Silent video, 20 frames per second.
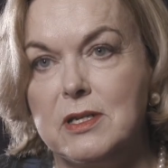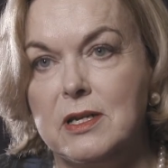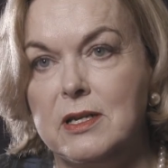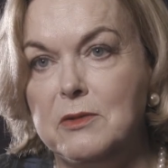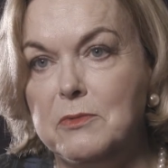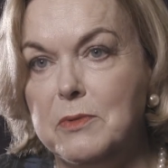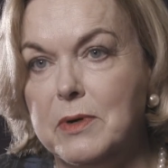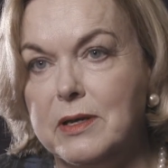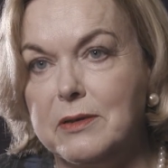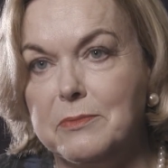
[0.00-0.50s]

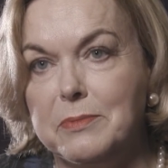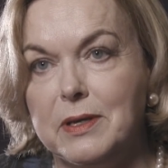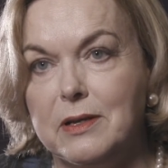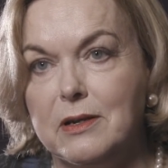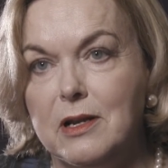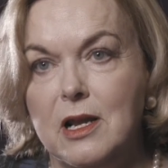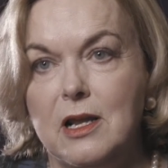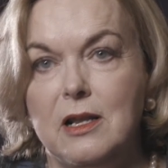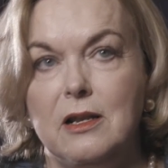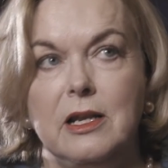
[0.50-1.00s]
anyway
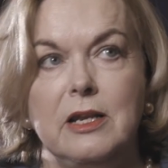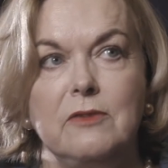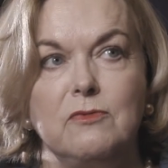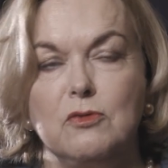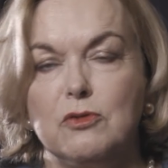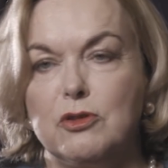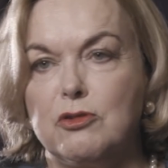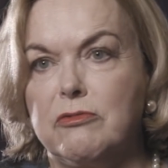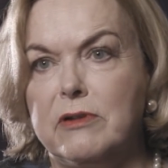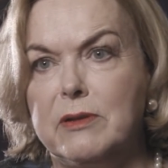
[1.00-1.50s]
about
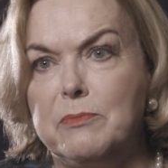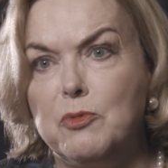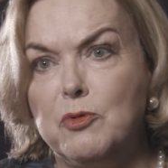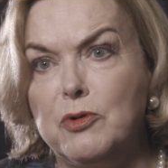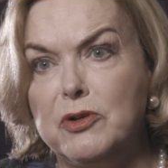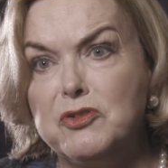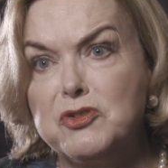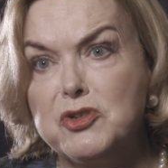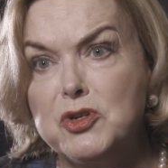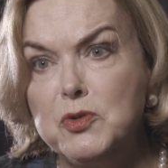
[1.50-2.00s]
level
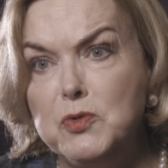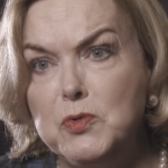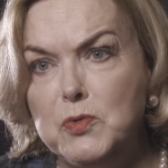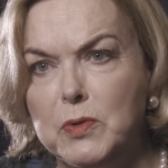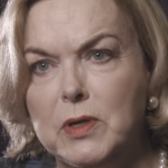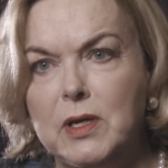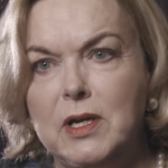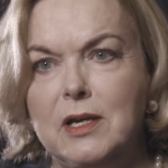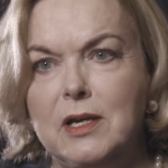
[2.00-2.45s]
3.2.